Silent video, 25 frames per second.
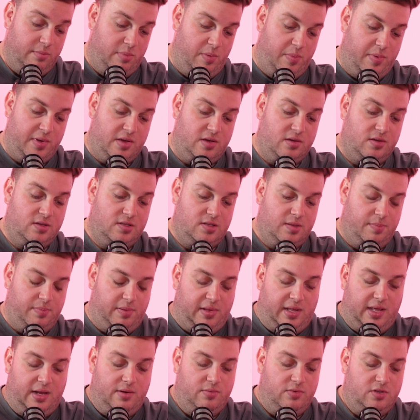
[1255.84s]
But because the
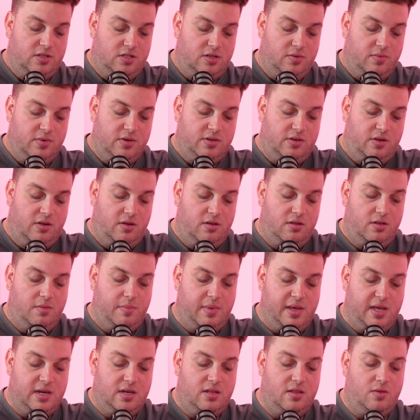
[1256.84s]
plan was to return the
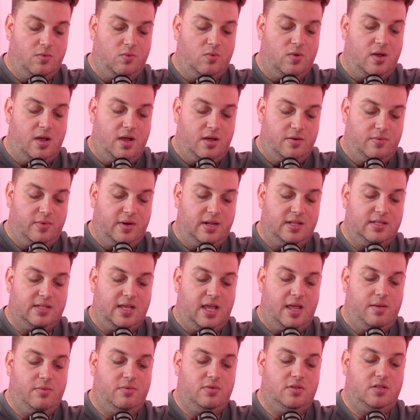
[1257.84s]
bear to the wild when it's
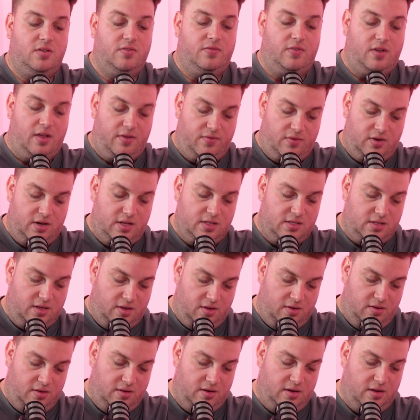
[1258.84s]
able to survive on its
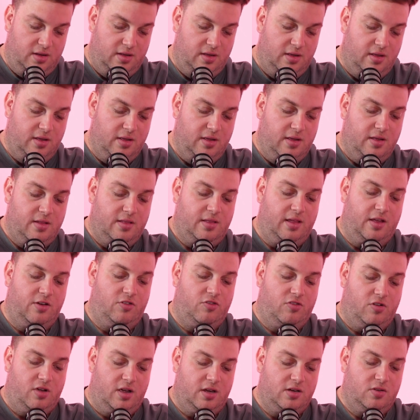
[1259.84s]
own, they
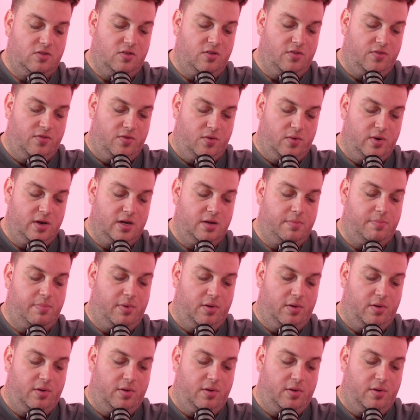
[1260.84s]
tried to avoid